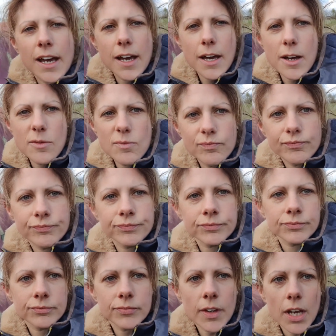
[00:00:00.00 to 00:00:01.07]

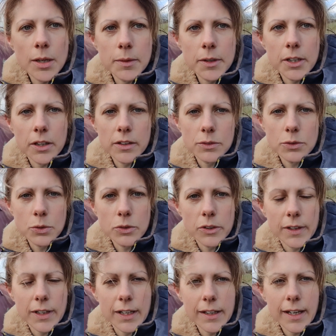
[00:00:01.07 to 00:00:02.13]
Hope you guys are all
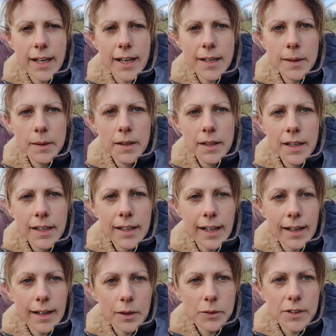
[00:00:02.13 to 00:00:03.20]
doing okay, getting
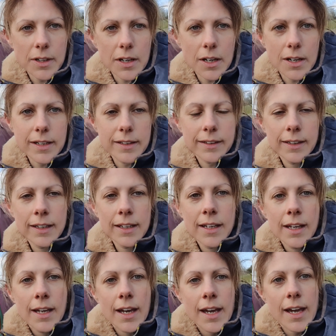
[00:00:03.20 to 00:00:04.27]
outside
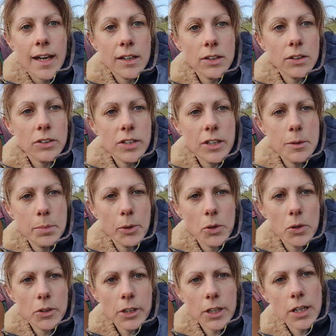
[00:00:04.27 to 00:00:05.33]
and aren't too
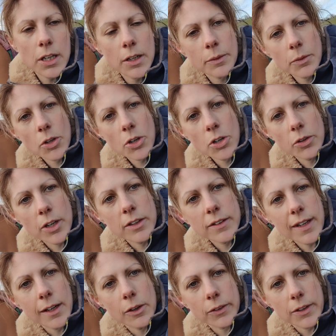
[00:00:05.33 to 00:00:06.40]
bored. Who knows
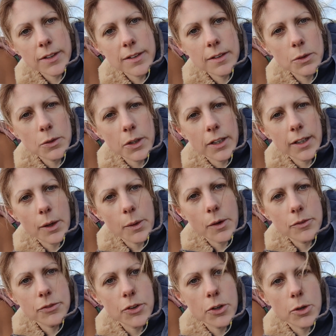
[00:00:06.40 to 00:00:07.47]
how long this is all going to go
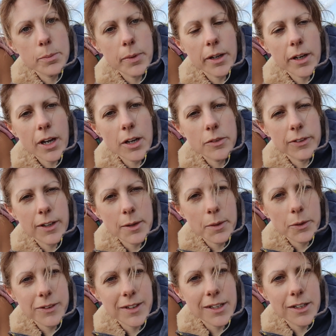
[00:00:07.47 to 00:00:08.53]
on for, but hopefully we'll
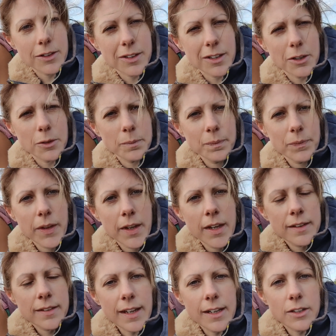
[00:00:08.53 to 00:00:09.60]
see you soon.
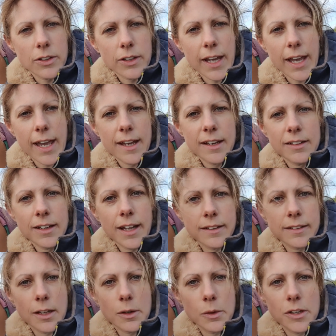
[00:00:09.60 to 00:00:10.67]
Take good care, let us
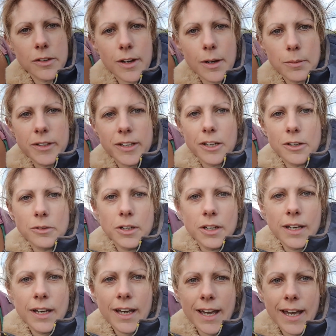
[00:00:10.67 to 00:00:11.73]
know what you're up to,
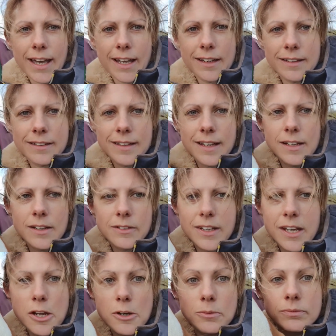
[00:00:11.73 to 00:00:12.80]
and see you
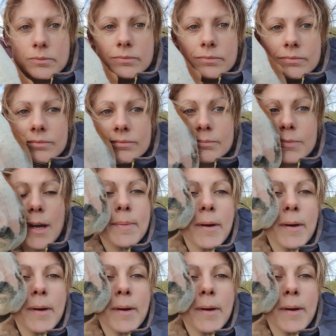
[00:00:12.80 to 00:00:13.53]
soon. Bye